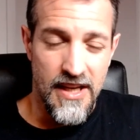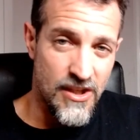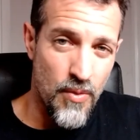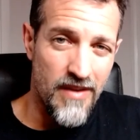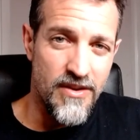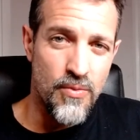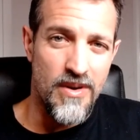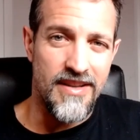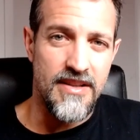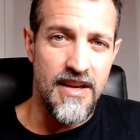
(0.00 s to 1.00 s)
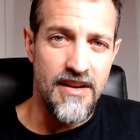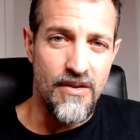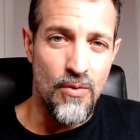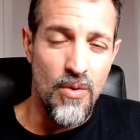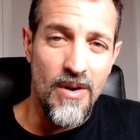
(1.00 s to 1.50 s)
as well as what it can
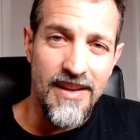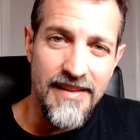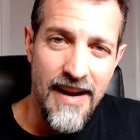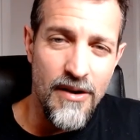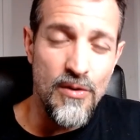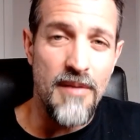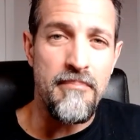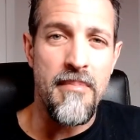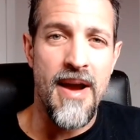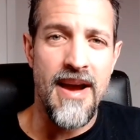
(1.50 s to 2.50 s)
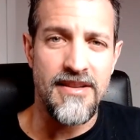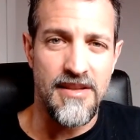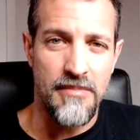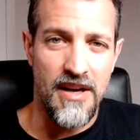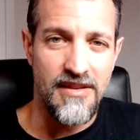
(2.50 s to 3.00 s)
do, will allow you to
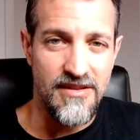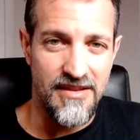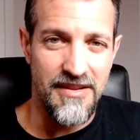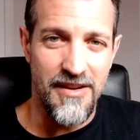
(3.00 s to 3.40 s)
maximize